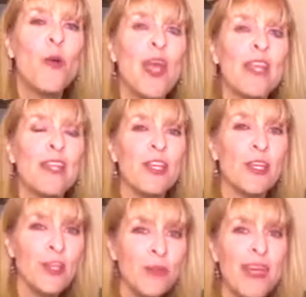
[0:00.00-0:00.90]
when
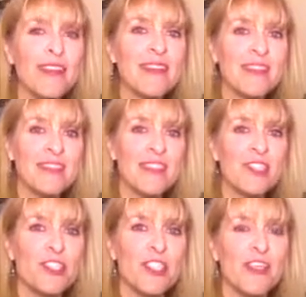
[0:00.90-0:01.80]
you make the
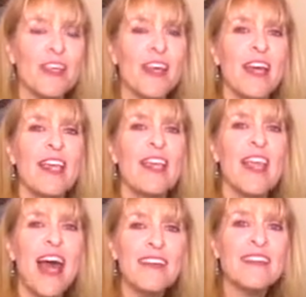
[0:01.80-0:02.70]
decision
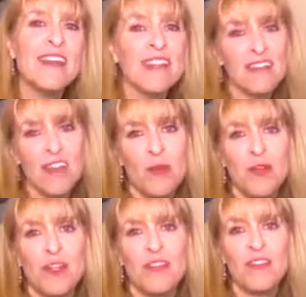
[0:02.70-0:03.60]
not to let
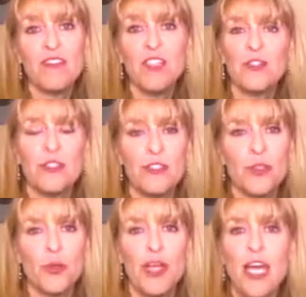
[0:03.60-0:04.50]
someone steal your
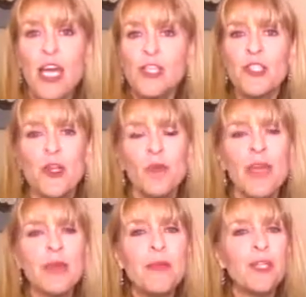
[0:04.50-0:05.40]
joy. So
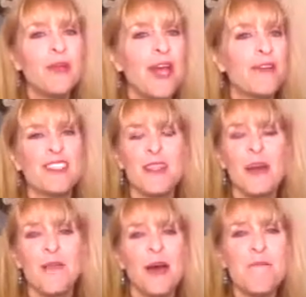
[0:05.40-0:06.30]
maybe you have
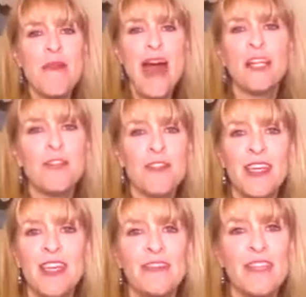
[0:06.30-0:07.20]
some minor
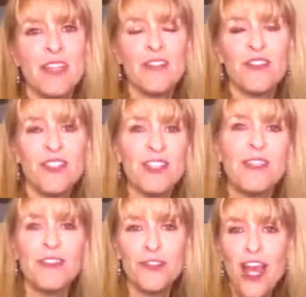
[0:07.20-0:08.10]
things that are
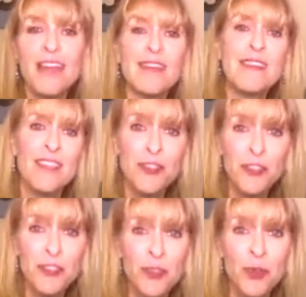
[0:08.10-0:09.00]
trying to steal
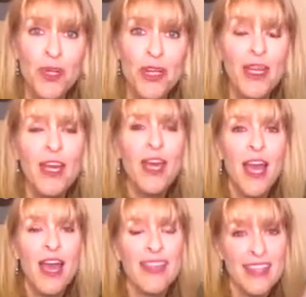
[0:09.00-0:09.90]
your joy.
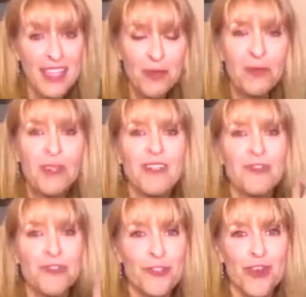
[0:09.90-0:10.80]
The key word
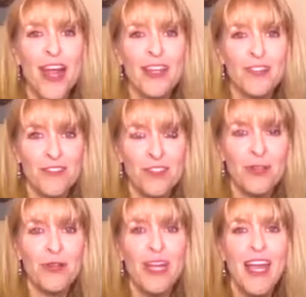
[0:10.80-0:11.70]
trying
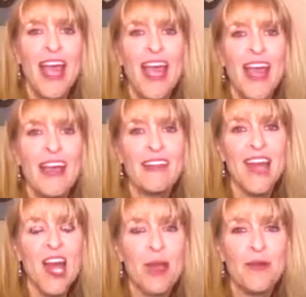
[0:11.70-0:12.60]
to. And
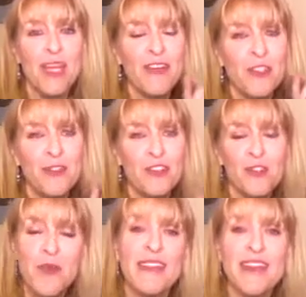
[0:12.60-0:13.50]
if you
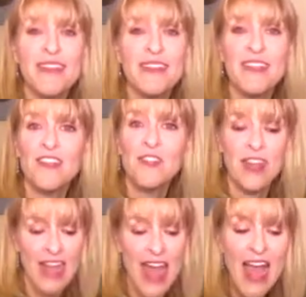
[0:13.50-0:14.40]
just make that decision,
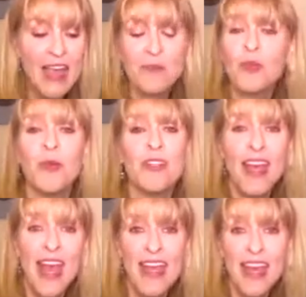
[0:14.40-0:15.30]
like, I am going to
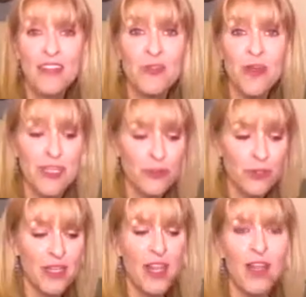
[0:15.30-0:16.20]
hang on to my
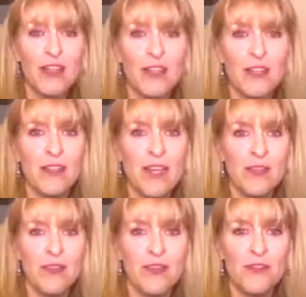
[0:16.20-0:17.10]
joy card, and look, I
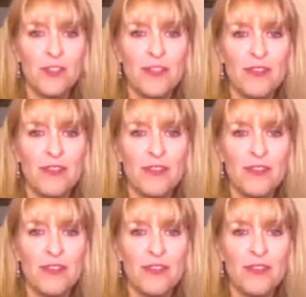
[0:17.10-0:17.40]
don't know if you